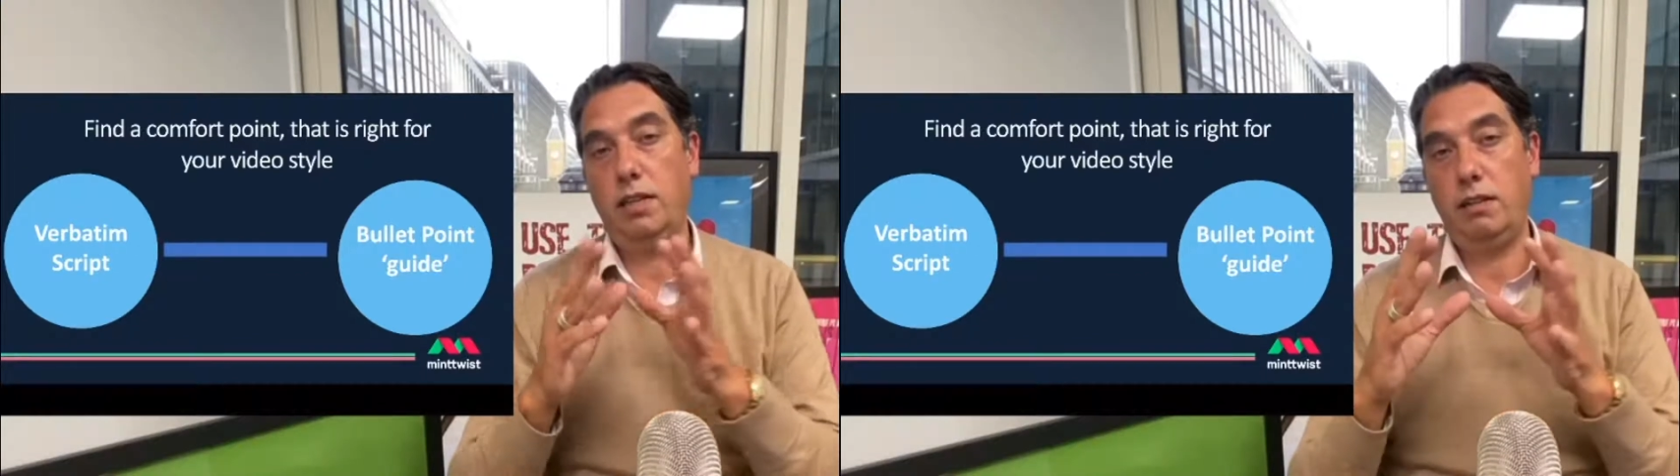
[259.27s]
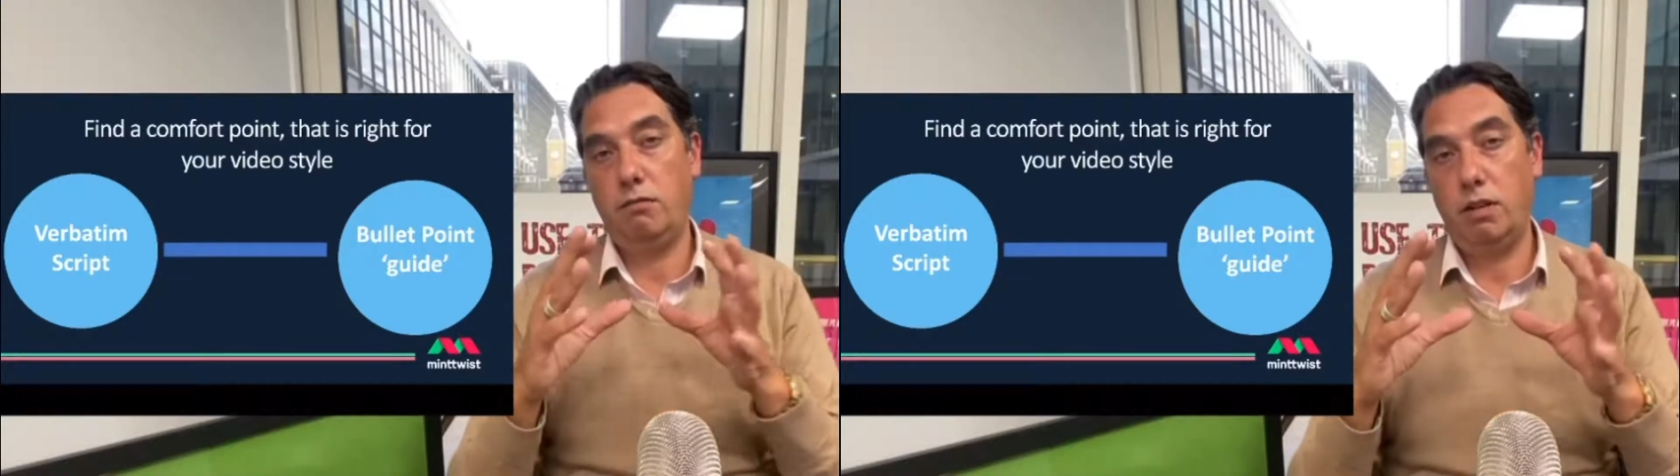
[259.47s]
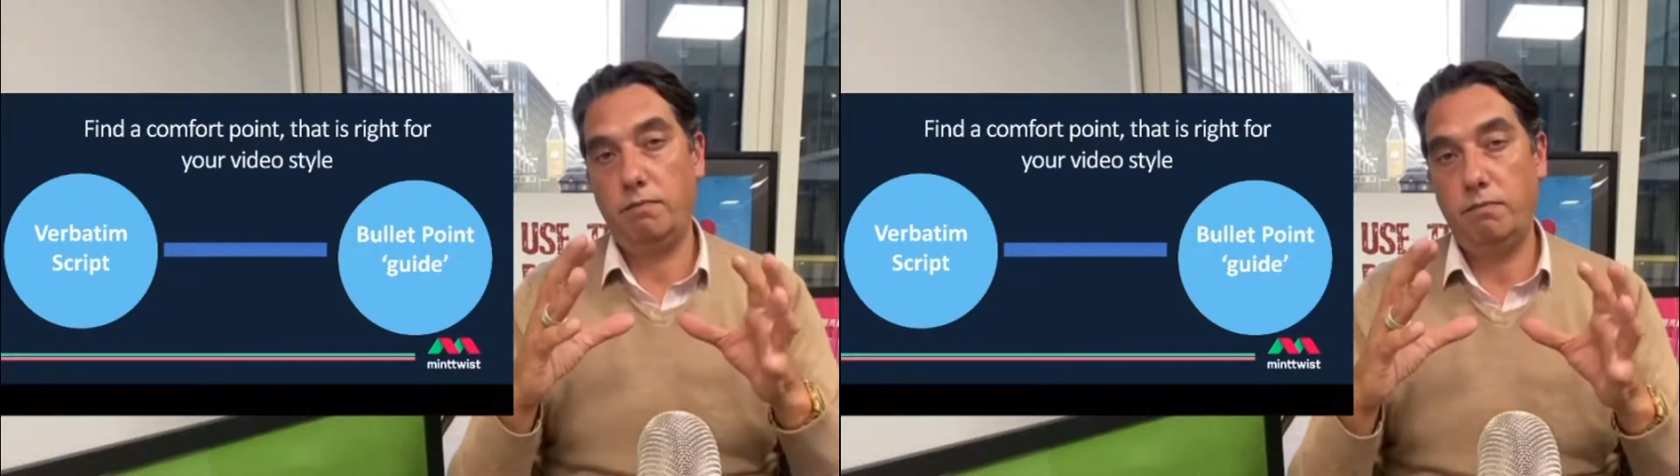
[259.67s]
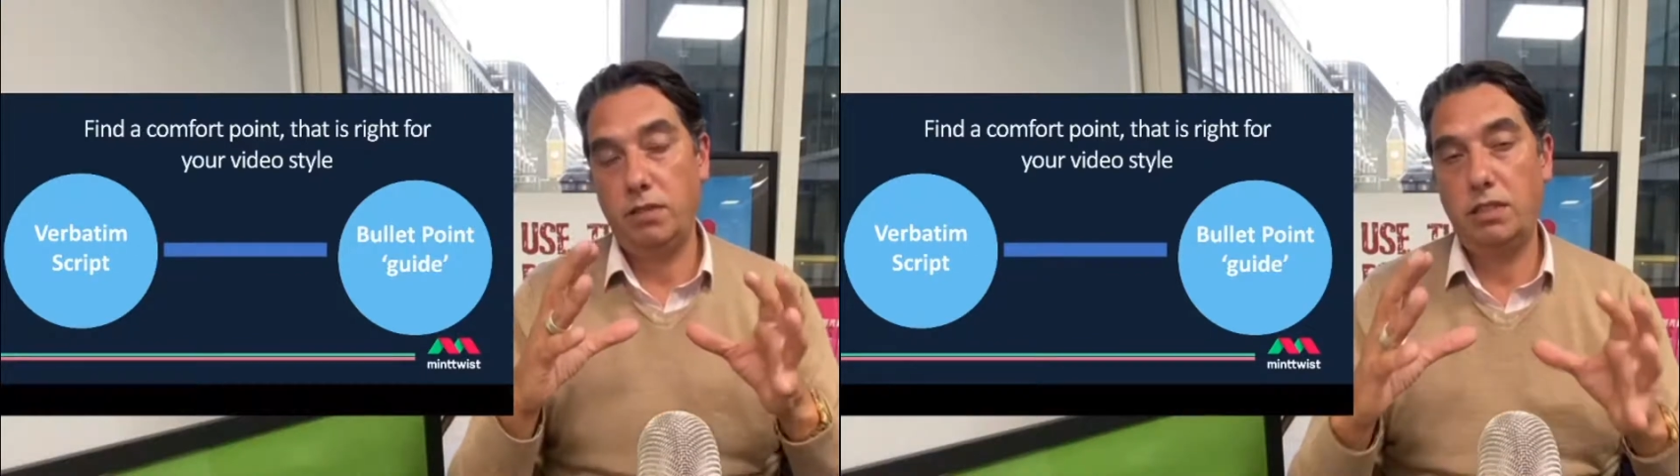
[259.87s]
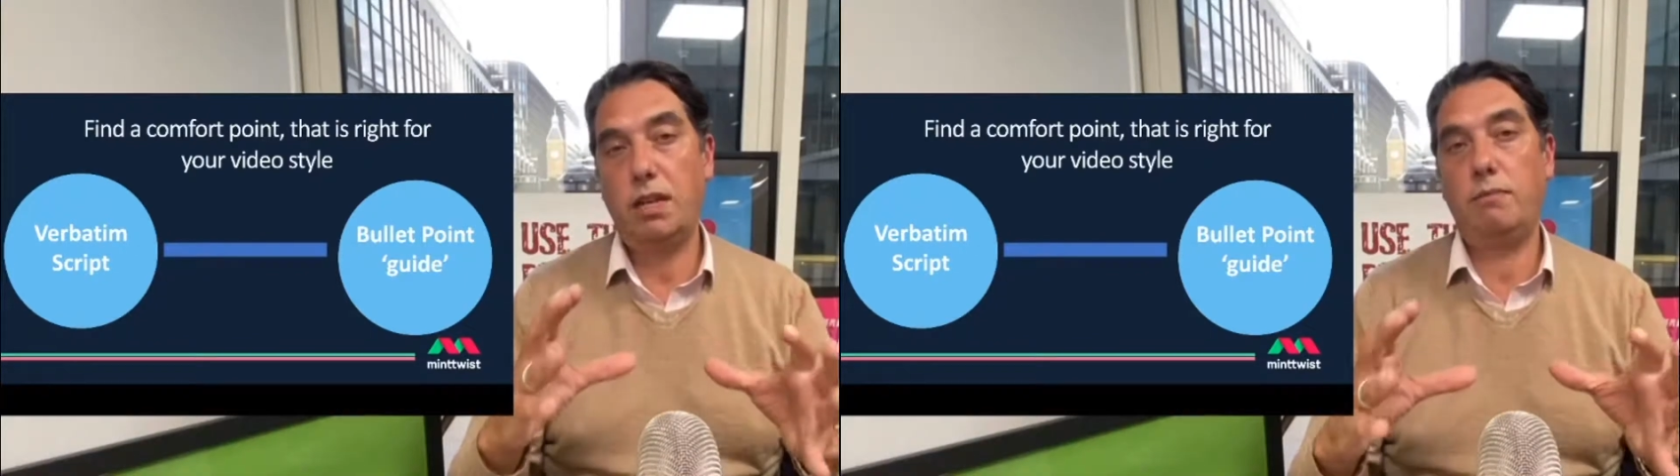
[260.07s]
Now there are
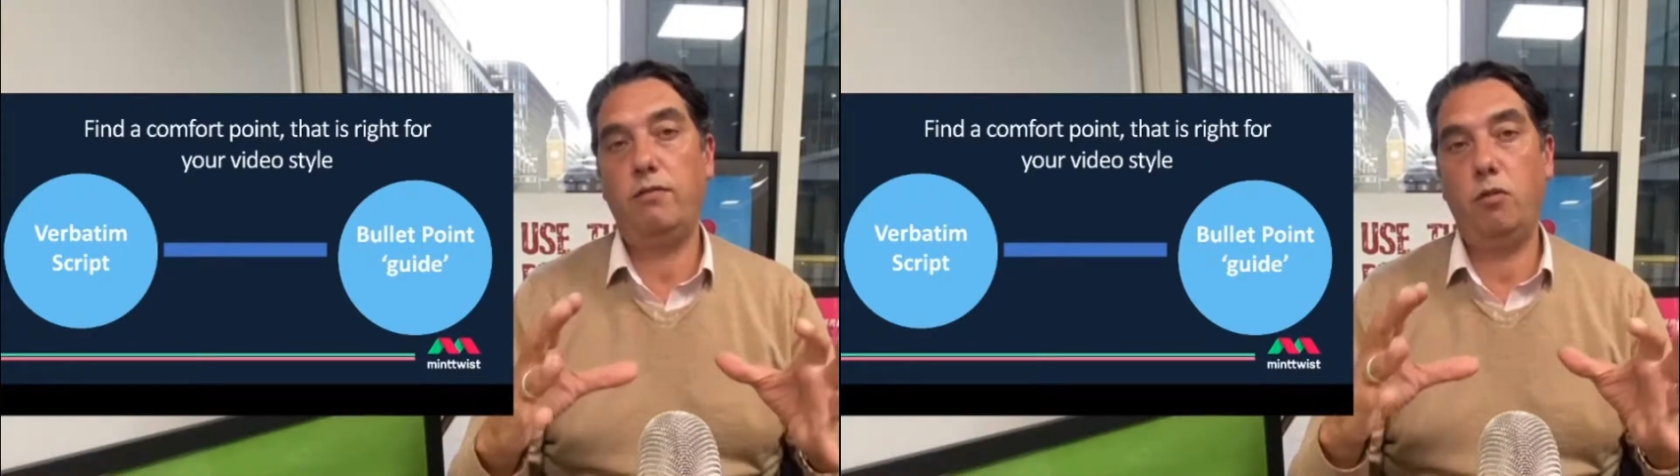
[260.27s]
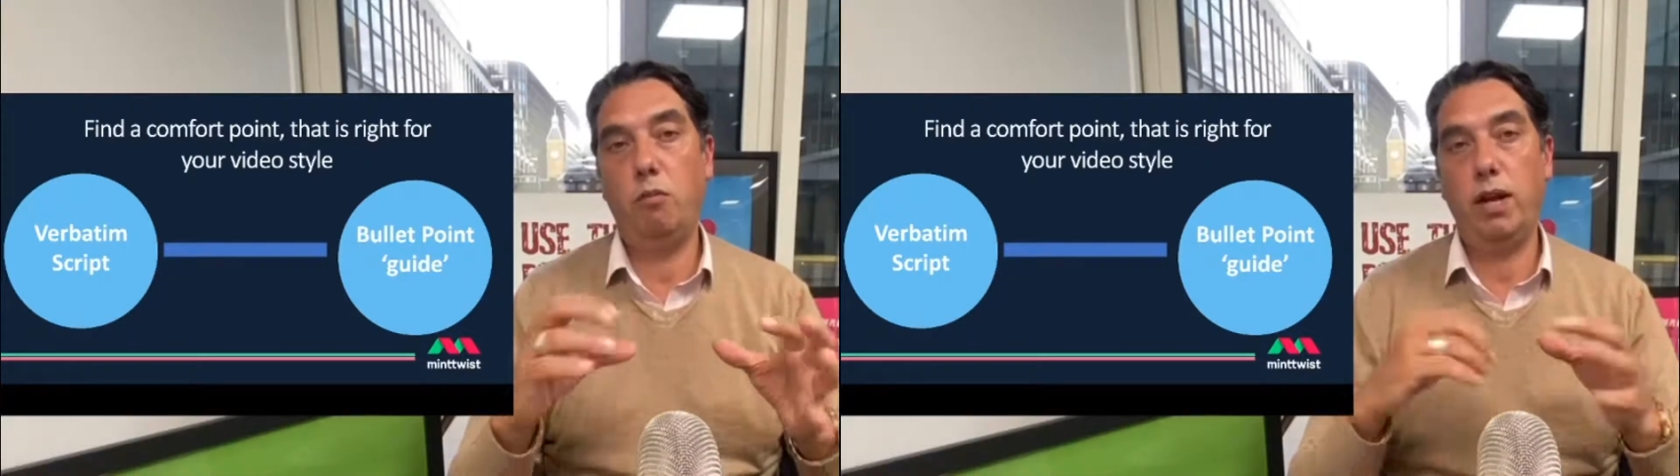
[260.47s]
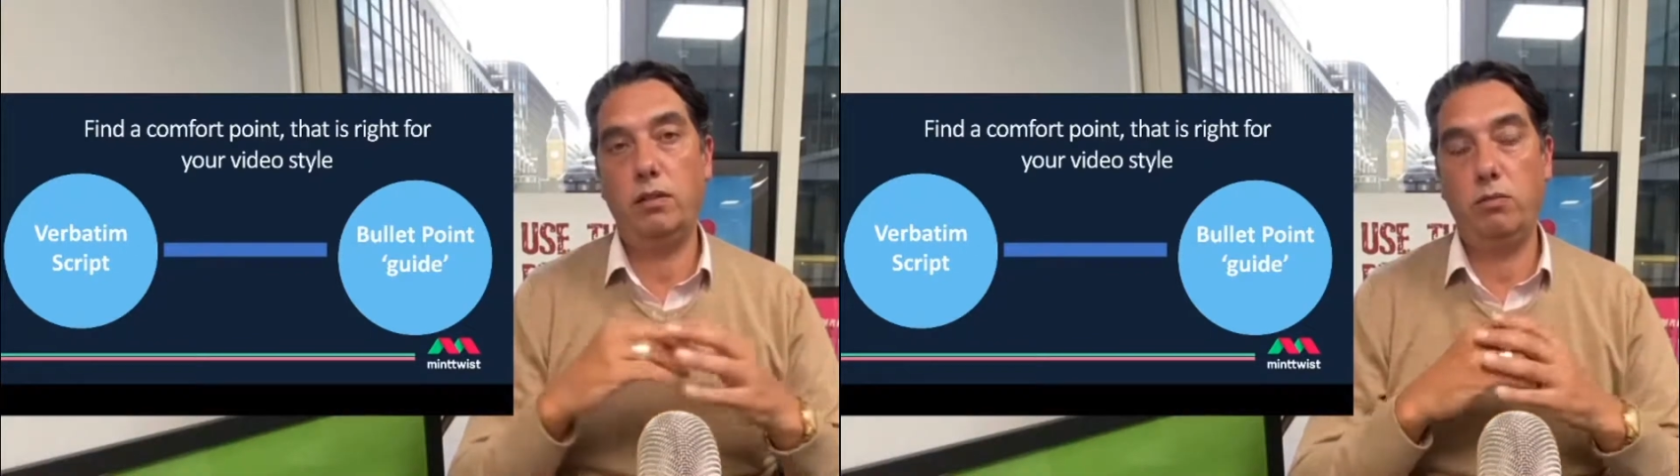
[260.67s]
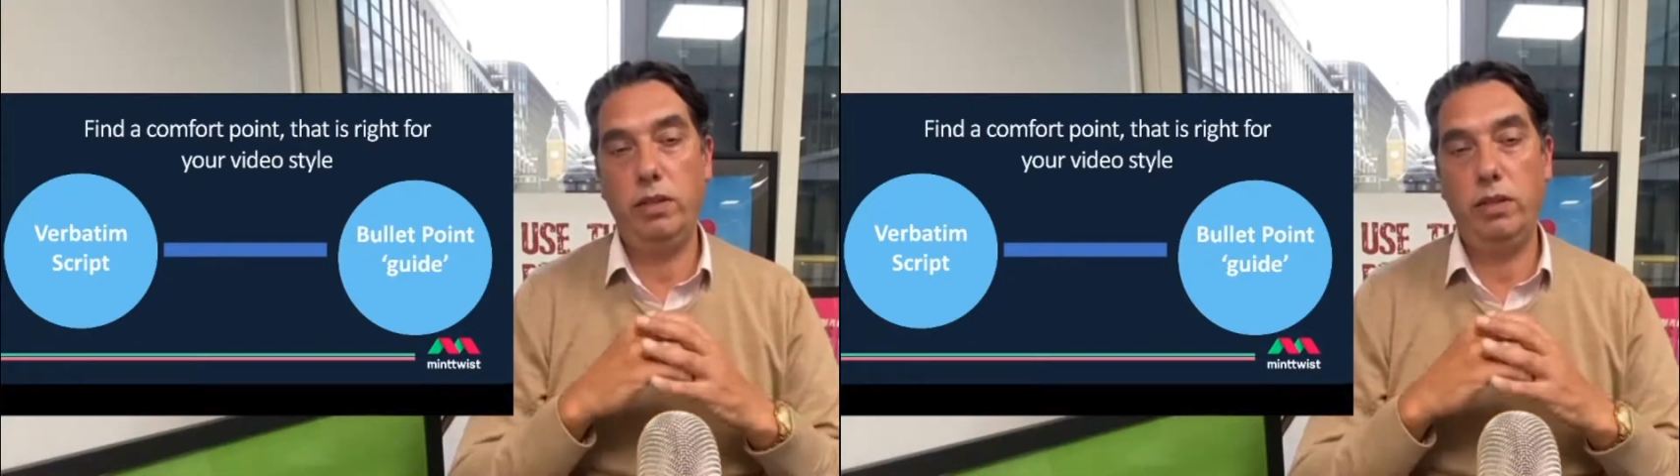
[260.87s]
some formats